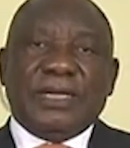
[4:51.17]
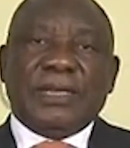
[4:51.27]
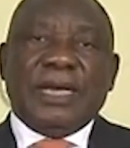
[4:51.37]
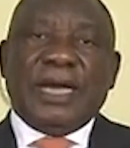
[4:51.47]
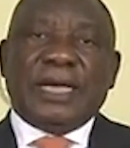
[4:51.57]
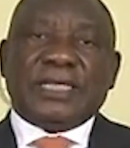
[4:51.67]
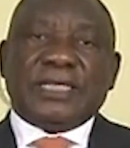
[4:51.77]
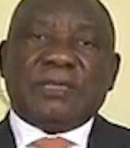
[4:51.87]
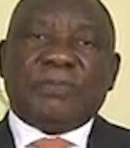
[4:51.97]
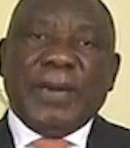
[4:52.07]
the
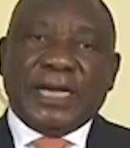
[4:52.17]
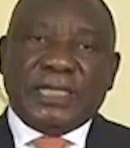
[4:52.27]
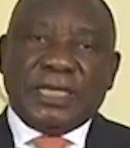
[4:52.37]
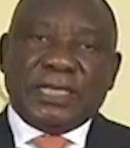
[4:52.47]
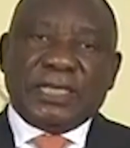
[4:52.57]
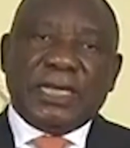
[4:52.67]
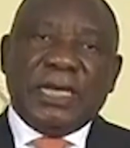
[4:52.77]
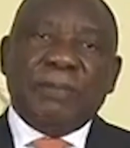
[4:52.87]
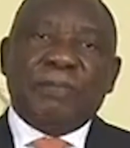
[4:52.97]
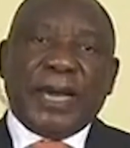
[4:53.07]
expected
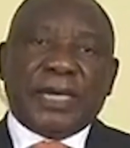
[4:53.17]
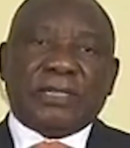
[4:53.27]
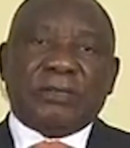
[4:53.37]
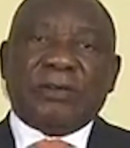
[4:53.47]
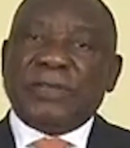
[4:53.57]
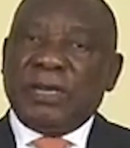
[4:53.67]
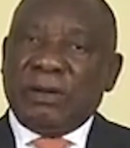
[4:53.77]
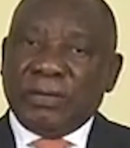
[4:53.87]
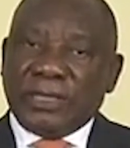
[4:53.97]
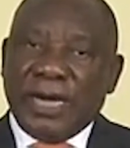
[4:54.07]
impact of the
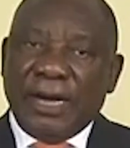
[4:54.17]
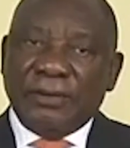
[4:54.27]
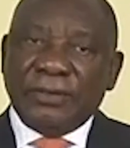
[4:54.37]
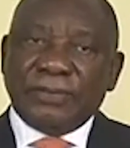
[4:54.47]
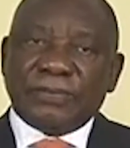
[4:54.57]
lockdown,